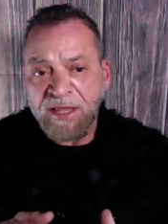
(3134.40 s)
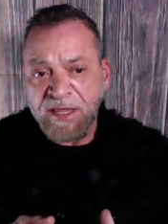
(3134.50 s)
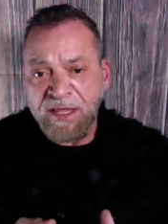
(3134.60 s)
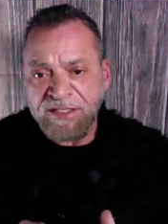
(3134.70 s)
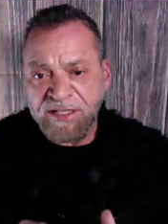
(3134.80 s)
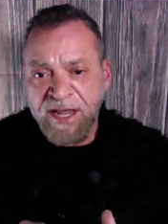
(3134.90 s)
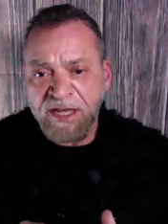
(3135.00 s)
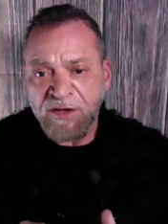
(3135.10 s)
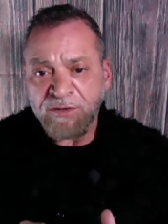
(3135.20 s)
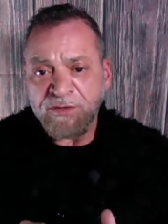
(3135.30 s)
E is an
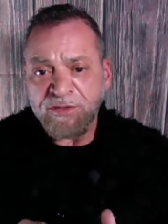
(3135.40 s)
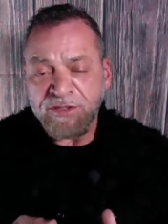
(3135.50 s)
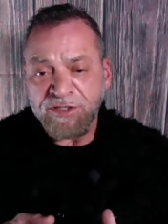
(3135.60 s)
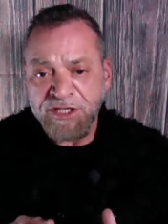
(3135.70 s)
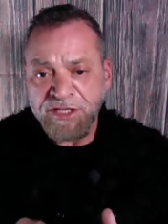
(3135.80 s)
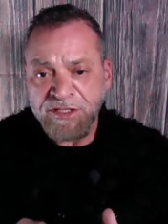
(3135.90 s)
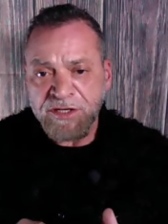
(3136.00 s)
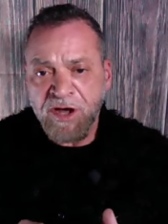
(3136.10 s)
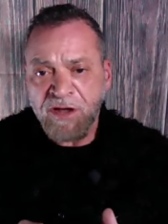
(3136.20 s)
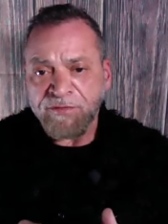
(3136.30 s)
echo, G is in
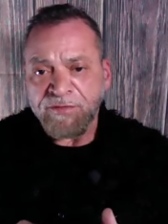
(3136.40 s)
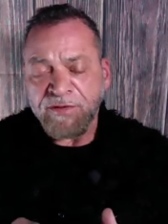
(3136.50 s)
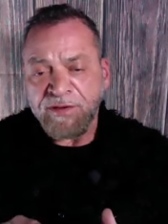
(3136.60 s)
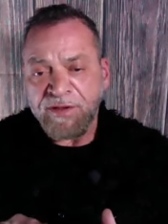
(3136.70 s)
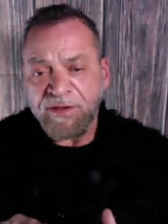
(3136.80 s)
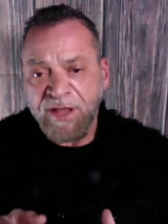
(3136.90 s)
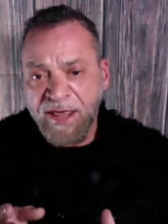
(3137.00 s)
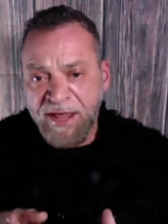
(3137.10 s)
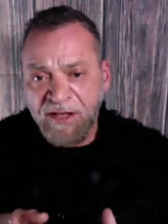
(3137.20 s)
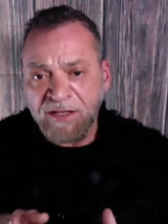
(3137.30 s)
golf,
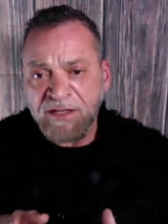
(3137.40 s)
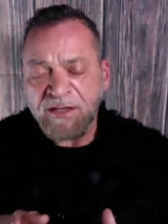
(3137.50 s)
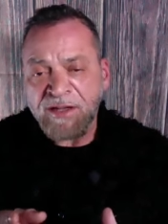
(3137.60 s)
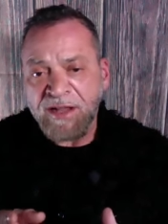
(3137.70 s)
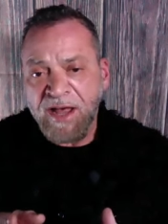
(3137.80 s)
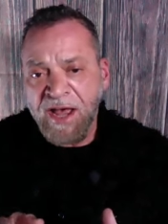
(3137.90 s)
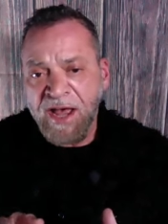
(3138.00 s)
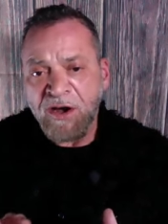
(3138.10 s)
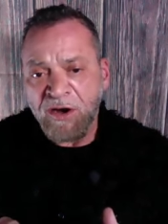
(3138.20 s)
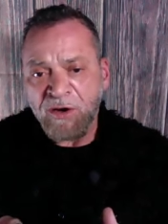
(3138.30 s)
L
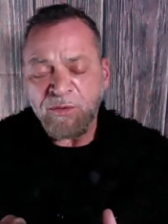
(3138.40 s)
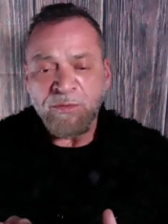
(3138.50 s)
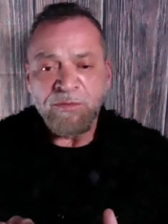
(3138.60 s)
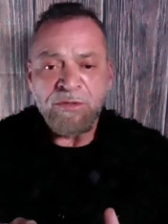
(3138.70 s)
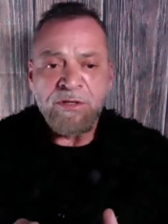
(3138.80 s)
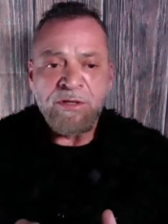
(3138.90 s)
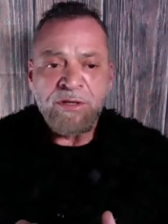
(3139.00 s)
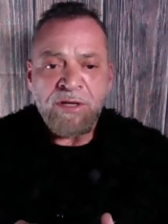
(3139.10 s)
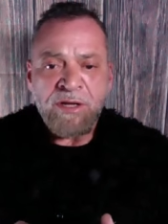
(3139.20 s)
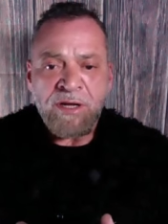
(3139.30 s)
I O.
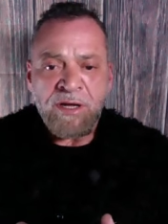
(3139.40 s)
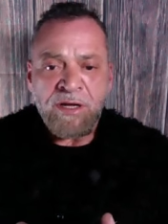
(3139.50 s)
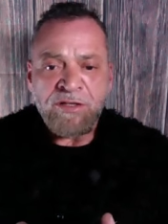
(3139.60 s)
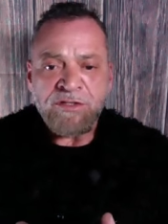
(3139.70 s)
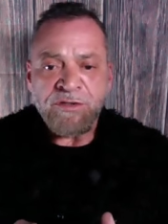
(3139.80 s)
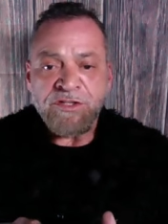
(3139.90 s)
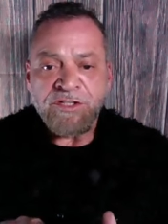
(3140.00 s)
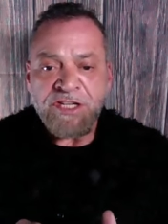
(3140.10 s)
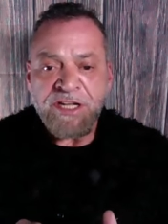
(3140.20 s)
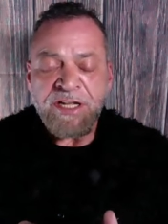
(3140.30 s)
Uh,
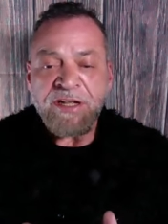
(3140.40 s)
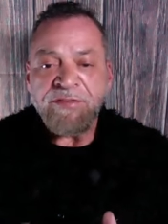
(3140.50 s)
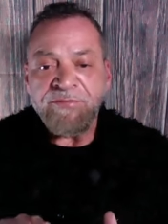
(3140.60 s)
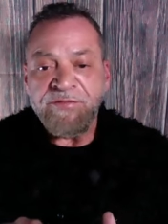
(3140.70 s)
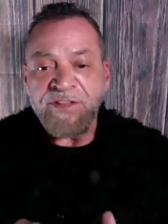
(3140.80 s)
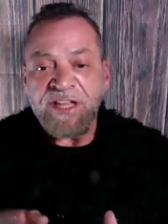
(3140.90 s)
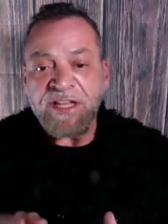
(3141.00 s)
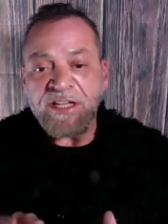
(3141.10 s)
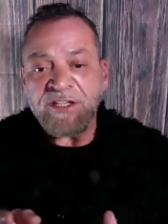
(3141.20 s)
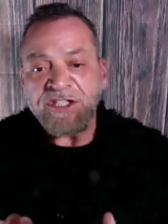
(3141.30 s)
so it's G
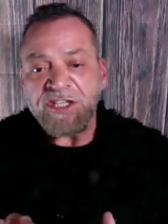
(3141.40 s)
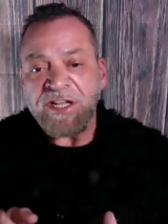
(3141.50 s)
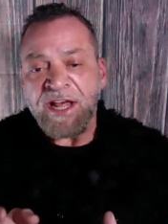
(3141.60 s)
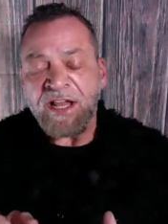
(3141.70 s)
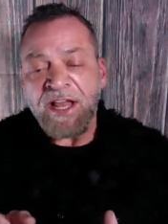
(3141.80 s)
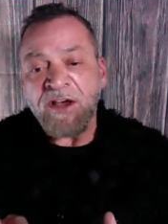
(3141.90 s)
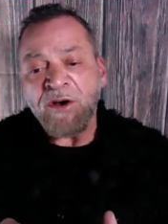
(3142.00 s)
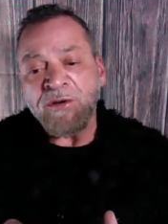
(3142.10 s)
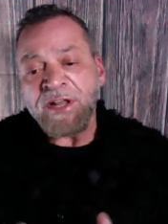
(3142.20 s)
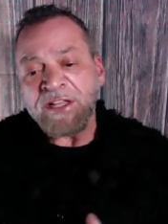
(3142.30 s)
V E G
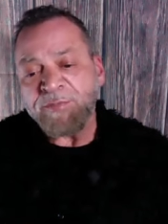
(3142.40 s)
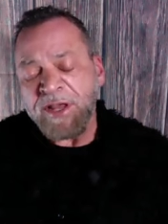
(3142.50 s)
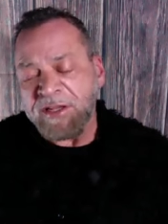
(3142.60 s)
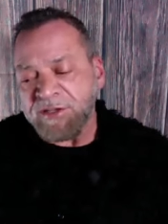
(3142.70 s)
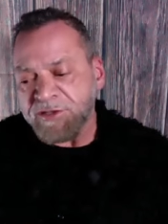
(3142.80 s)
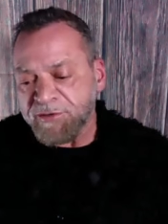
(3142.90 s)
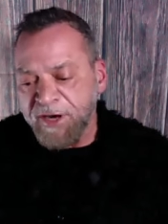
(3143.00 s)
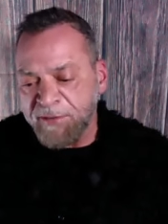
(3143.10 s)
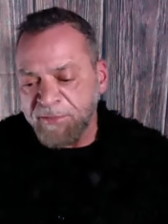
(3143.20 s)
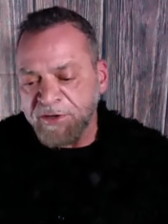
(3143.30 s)
L I O, and that's my
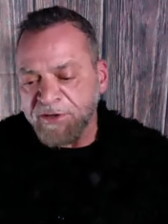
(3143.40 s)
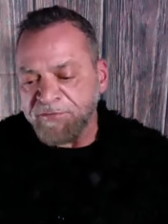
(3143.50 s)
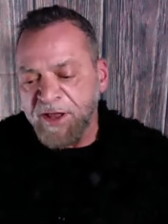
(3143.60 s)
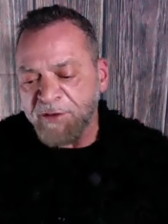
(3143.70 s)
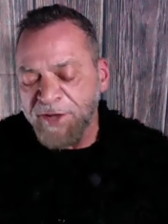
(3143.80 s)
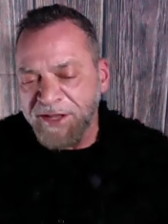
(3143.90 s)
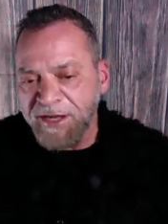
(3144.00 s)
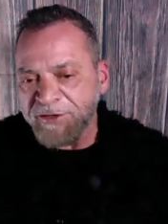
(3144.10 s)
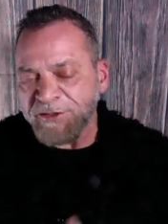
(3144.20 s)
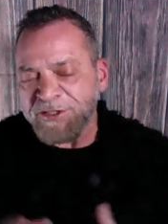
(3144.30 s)
Instagram. And you can follow
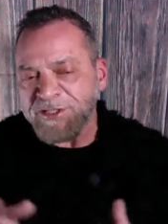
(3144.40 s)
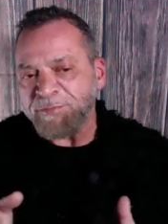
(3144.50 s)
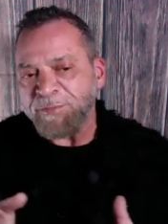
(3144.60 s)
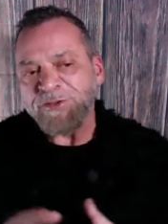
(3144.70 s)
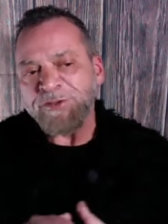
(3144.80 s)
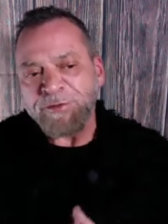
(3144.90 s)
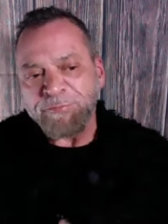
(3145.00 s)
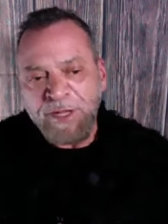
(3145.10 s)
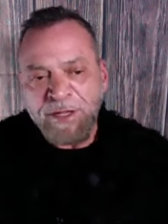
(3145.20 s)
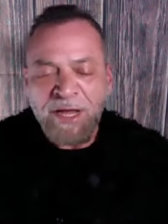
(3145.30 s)
me on that, and you'll just see
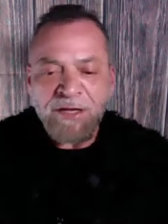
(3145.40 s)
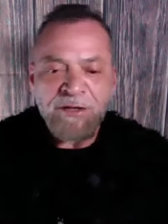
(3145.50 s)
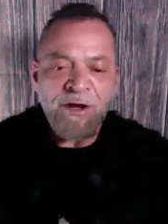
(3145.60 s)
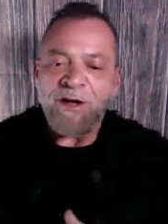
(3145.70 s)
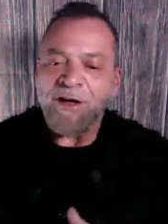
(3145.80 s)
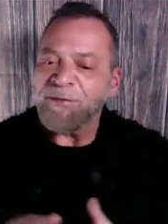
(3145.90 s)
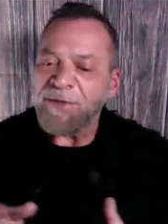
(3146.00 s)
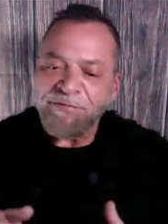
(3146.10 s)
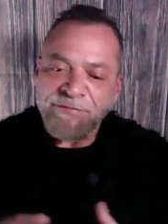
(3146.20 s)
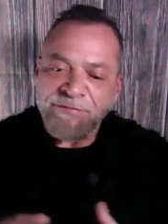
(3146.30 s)
pictures of me and my
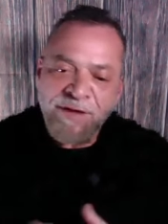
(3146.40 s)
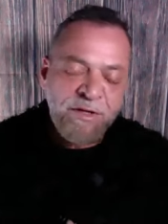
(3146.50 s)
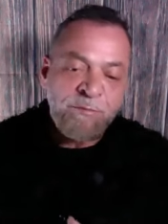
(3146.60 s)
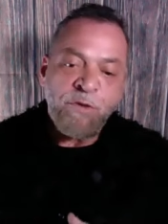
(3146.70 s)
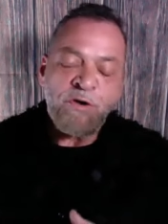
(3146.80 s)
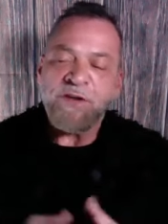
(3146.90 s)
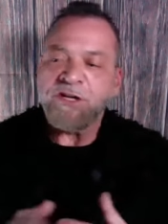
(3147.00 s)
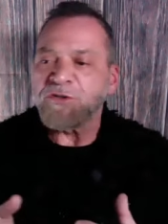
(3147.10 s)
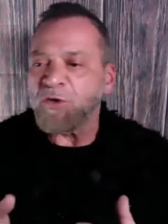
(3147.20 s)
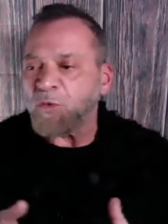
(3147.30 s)
dog and my family,
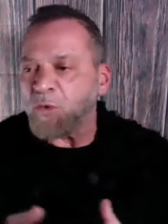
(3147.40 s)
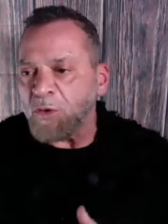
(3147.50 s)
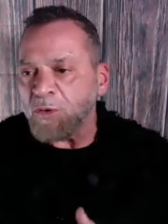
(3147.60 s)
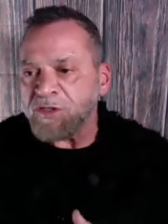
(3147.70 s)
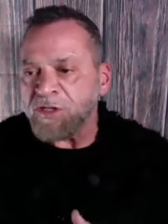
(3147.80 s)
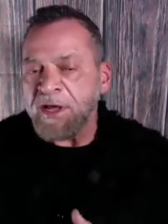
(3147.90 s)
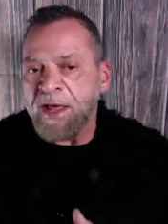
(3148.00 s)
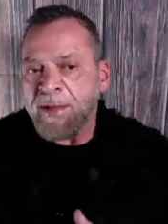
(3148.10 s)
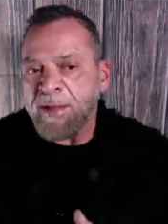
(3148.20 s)
motivational quotes.